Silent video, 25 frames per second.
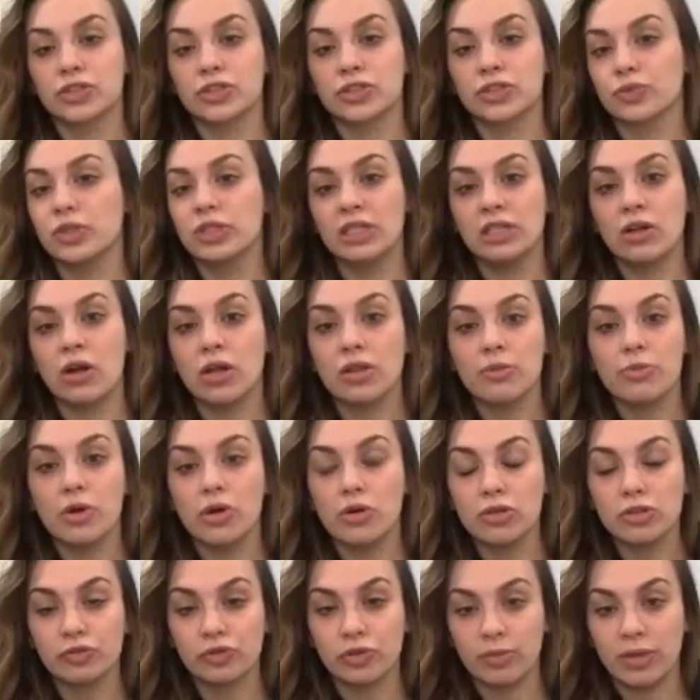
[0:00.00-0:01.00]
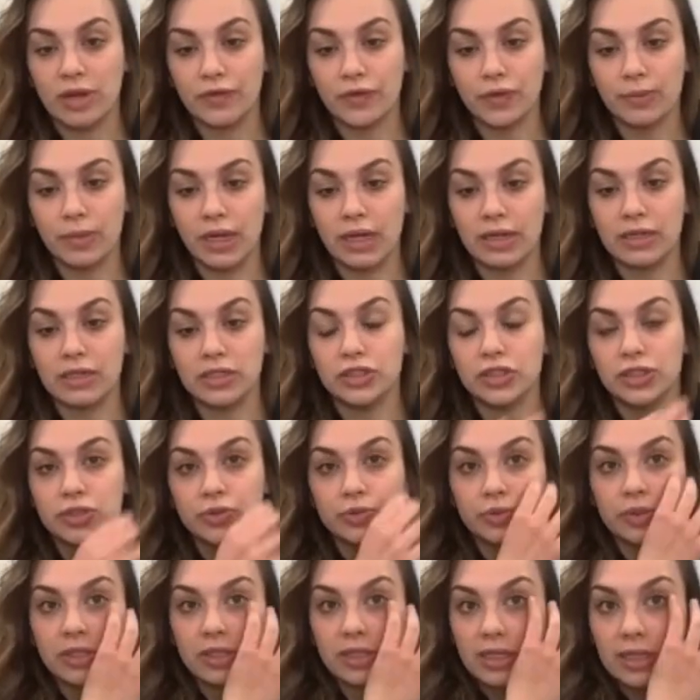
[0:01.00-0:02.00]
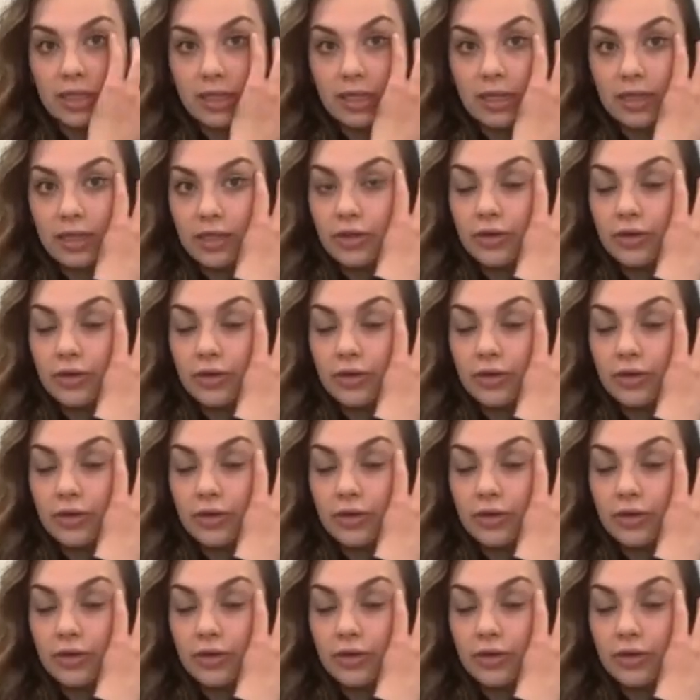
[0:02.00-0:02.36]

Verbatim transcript: all the posts from everybody just really like,